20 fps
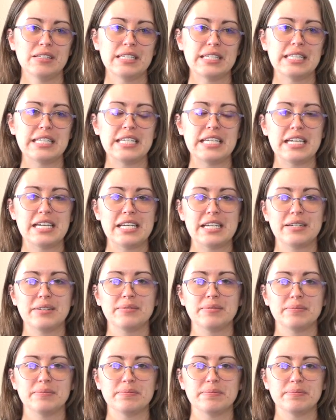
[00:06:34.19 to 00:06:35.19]

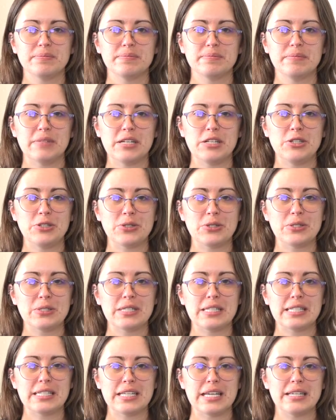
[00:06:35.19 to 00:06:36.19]
seeing
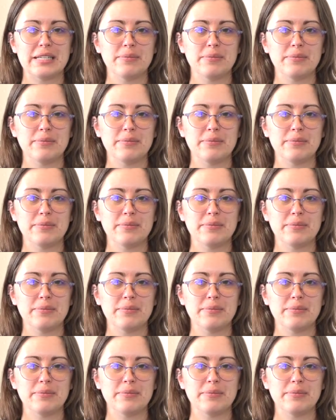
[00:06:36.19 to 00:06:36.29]
adults